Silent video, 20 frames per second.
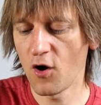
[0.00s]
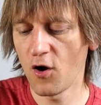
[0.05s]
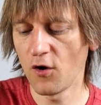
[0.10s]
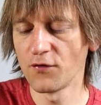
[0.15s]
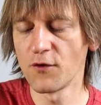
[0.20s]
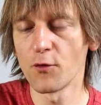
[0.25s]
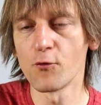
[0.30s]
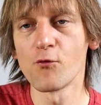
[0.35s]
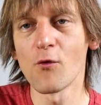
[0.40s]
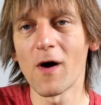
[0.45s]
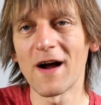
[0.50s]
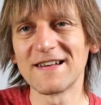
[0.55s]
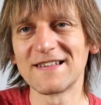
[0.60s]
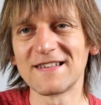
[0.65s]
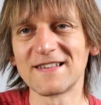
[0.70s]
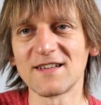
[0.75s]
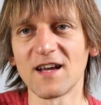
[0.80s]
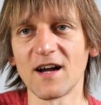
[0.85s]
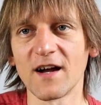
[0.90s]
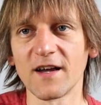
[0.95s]
on the right
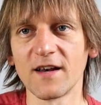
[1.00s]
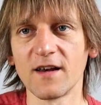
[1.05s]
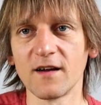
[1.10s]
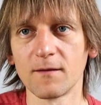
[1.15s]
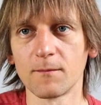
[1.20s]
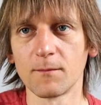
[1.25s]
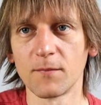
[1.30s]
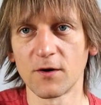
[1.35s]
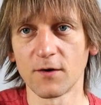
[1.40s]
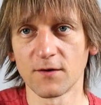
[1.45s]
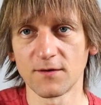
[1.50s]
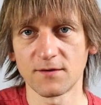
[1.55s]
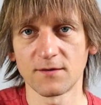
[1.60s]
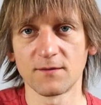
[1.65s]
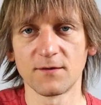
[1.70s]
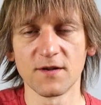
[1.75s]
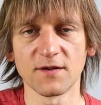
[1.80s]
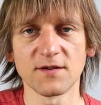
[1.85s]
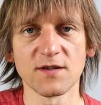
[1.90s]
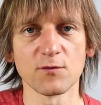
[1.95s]
side
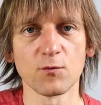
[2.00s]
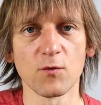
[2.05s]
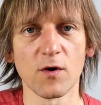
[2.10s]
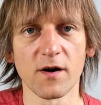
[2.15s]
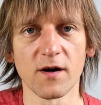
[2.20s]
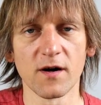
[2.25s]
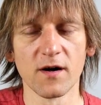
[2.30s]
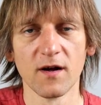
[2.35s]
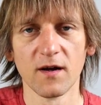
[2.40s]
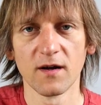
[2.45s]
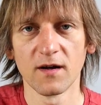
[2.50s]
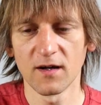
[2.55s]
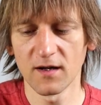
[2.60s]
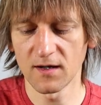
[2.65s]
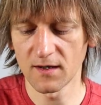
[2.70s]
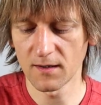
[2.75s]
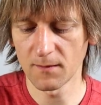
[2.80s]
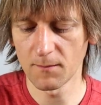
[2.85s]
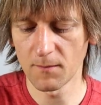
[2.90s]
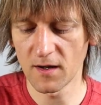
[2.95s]
because this is where
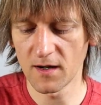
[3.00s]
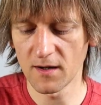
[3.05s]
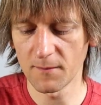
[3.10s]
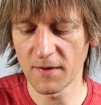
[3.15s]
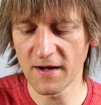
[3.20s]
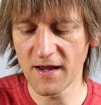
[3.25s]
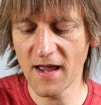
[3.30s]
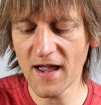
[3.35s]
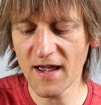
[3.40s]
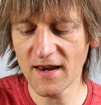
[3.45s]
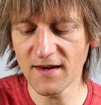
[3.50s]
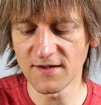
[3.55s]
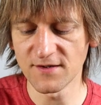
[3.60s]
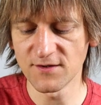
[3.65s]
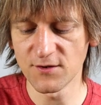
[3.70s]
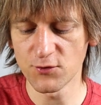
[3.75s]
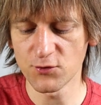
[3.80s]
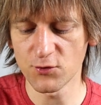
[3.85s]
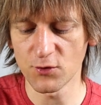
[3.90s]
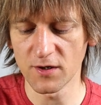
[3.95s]
uh, my hand
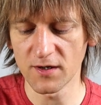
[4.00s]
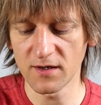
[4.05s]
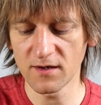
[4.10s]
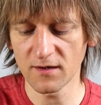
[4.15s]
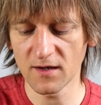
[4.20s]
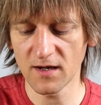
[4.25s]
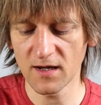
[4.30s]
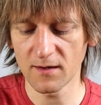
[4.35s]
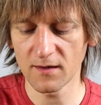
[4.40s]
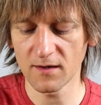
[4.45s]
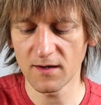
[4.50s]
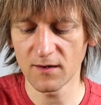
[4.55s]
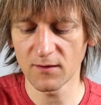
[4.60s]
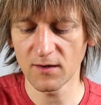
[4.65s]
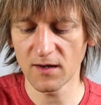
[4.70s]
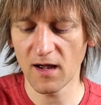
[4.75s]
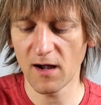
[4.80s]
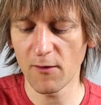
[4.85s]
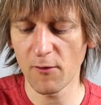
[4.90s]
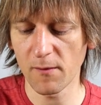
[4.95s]
is usually and,
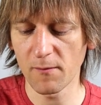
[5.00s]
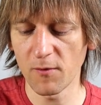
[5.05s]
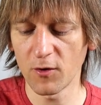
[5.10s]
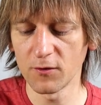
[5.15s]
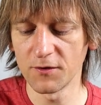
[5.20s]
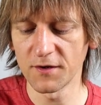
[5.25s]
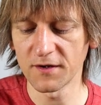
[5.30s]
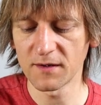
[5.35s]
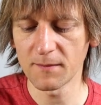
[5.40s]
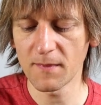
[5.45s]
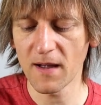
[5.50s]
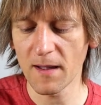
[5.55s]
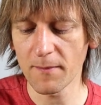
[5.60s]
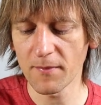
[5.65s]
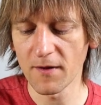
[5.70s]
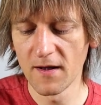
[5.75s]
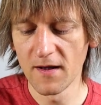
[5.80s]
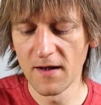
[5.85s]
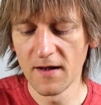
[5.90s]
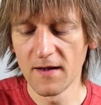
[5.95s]
and how I'm holding the map.